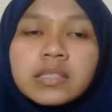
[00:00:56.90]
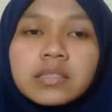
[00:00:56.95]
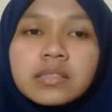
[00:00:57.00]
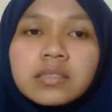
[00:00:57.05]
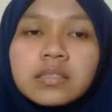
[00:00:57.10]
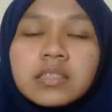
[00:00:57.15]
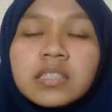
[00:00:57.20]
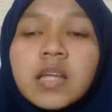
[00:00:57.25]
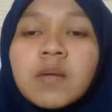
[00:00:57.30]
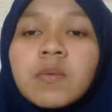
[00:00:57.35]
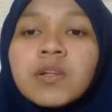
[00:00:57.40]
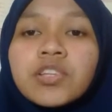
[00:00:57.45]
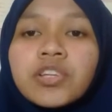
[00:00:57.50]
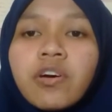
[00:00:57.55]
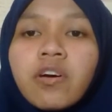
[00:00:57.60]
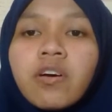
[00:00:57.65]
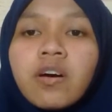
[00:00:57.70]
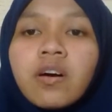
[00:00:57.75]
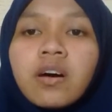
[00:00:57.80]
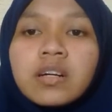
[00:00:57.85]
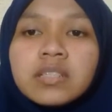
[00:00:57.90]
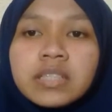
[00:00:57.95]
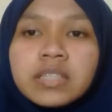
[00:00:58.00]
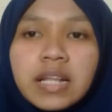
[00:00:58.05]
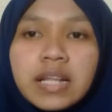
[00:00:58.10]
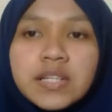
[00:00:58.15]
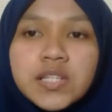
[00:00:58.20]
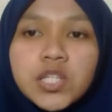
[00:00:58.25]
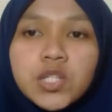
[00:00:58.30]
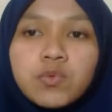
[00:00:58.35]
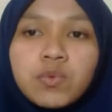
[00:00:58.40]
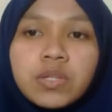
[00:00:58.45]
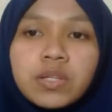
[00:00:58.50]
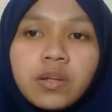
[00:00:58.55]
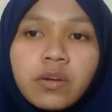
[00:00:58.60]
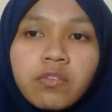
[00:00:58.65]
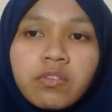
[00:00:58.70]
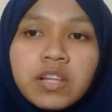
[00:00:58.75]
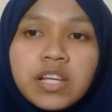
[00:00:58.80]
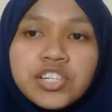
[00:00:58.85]
The WTO deals with
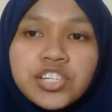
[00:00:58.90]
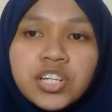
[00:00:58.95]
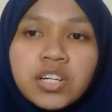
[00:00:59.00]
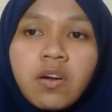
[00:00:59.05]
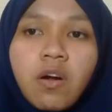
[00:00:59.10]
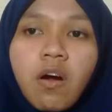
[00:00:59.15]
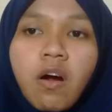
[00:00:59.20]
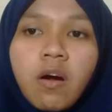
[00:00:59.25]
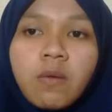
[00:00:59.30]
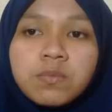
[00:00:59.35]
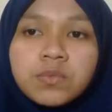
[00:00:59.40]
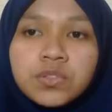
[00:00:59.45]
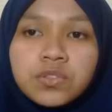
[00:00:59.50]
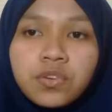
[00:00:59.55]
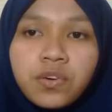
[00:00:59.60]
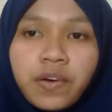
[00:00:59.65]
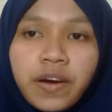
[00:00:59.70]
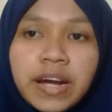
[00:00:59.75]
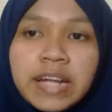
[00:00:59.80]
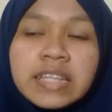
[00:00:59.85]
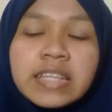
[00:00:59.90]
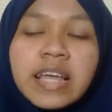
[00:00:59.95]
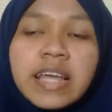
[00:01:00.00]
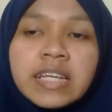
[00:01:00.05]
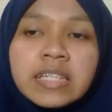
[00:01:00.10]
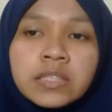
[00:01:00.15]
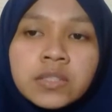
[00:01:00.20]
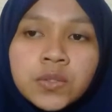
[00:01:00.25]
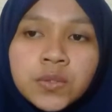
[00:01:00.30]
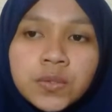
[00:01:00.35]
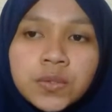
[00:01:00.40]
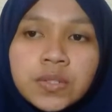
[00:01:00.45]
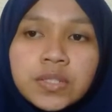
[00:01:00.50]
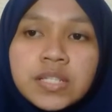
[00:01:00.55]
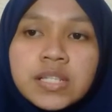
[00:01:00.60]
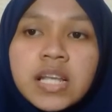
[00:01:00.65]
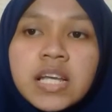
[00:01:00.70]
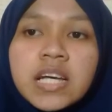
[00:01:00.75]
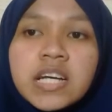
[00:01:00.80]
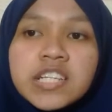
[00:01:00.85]
regulation of trade in
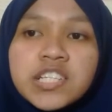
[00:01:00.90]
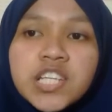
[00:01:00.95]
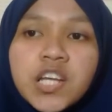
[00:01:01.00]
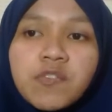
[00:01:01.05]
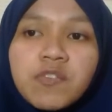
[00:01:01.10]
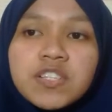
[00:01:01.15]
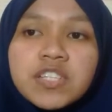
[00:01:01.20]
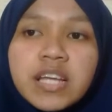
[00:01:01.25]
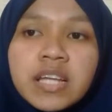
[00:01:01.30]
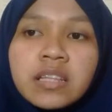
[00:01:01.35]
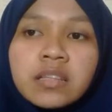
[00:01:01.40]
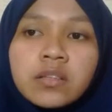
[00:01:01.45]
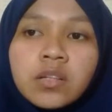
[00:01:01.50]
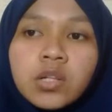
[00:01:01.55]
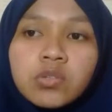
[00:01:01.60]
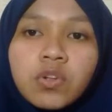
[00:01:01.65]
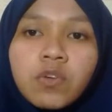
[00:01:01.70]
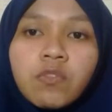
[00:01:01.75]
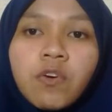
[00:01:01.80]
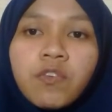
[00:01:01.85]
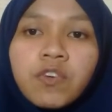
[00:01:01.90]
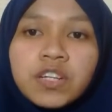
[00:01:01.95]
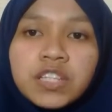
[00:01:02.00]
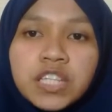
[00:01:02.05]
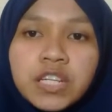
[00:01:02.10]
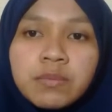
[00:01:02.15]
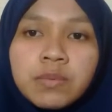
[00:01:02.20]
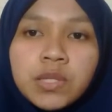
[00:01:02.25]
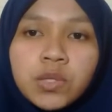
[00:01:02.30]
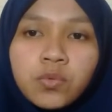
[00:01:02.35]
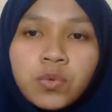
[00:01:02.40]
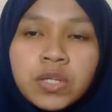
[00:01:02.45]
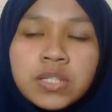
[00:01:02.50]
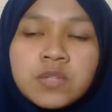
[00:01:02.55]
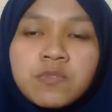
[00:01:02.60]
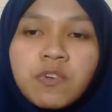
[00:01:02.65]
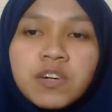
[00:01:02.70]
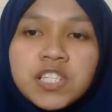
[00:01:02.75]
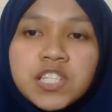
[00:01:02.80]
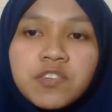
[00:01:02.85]
goods, services and intellectual property
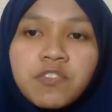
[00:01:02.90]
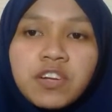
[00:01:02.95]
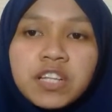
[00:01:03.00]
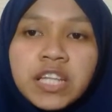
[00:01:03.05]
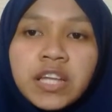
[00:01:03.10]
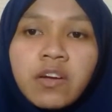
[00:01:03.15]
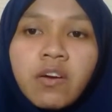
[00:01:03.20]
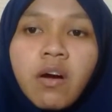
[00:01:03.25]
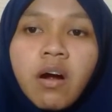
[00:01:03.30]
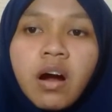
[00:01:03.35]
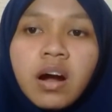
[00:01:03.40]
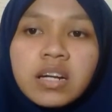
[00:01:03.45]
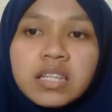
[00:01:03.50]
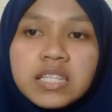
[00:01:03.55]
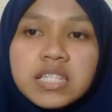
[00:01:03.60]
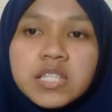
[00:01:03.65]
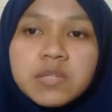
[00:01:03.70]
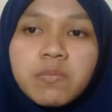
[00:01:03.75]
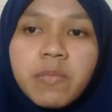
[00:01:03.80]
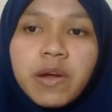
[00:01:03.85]
between participating countries